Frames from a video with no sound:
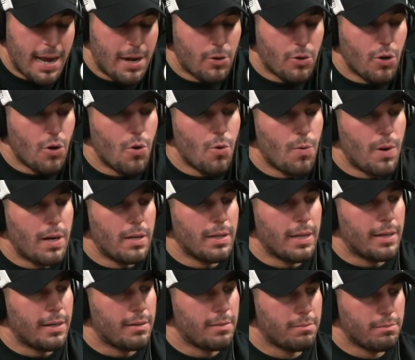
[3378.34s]
I don't go
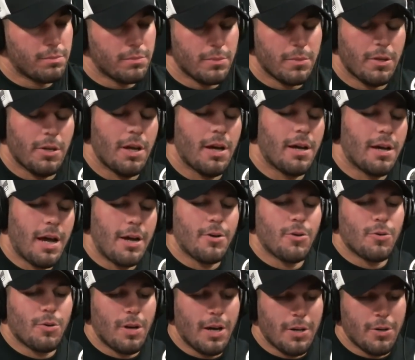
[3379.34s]
around like, yeah, I
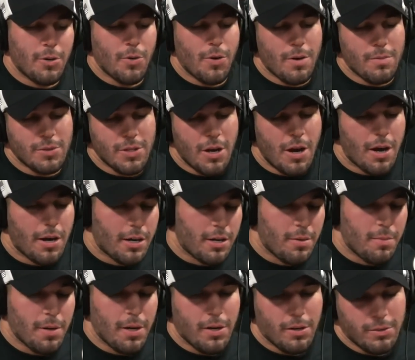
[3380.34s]
know what I'm
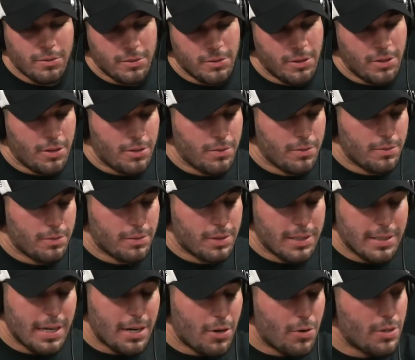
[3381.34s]
talking about,
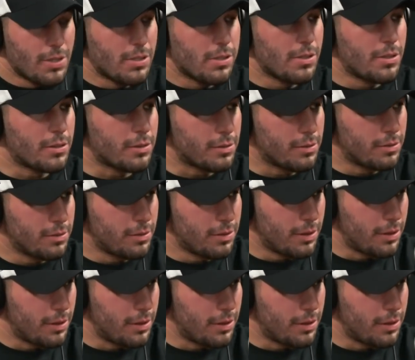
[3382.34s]
because I always learn,